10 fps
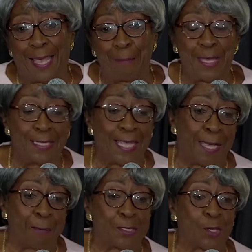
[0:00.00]
I mean,
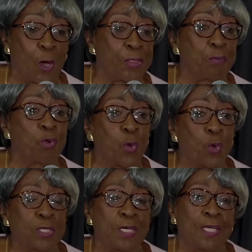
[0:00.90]
I was on the
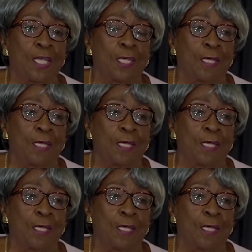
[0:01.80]
road